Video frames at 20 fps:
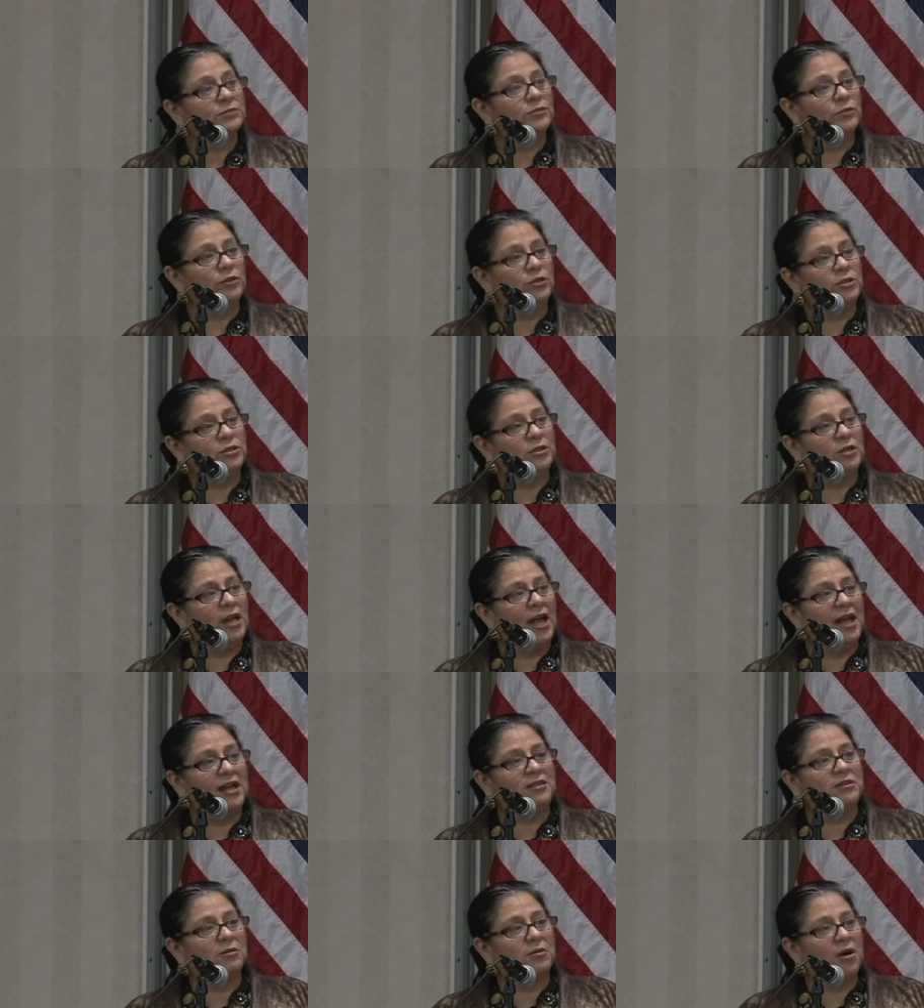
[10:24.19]
Would you
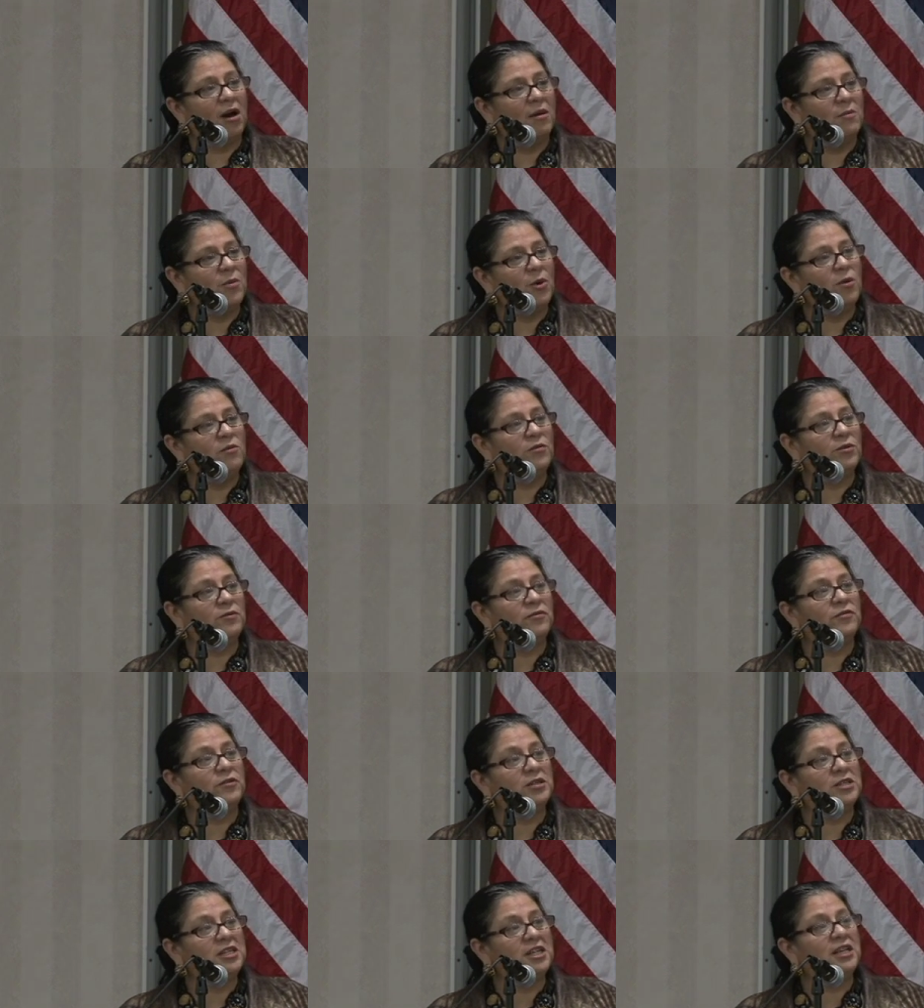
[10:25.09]
like to come over
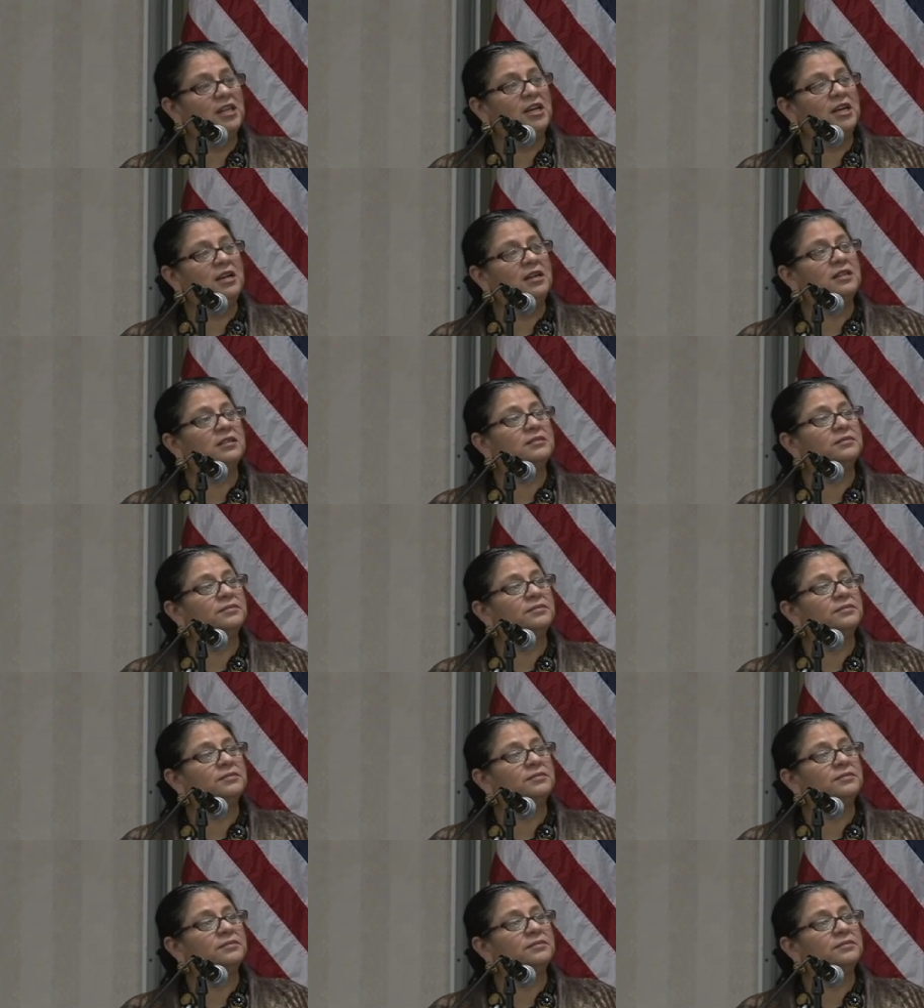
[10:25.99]
for dinner?